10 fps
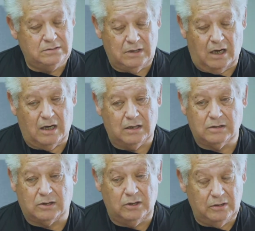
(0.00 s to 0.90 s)
are
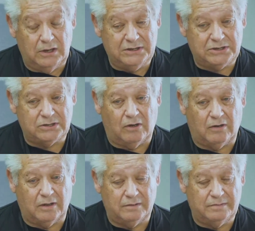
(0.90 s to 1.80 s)
clueless
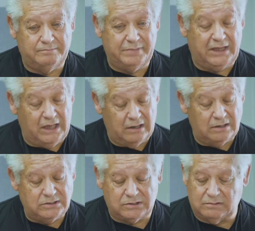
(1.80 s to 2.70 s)
or
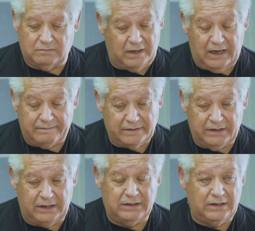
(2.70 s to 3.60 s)
beginners or whatever,
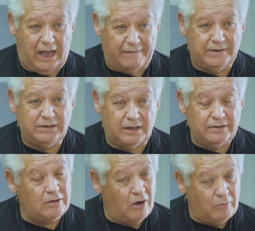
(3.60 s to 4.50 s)
that haven't done
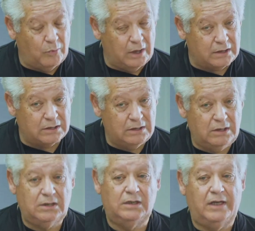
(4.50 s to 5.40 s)
their homework,
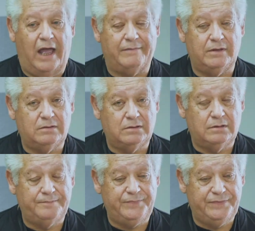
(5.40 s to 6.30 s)
haven't
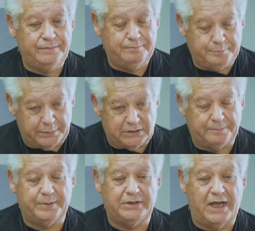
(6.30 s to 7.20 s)
put the
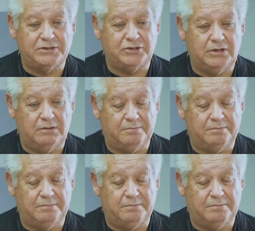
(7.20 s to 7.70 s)
protection in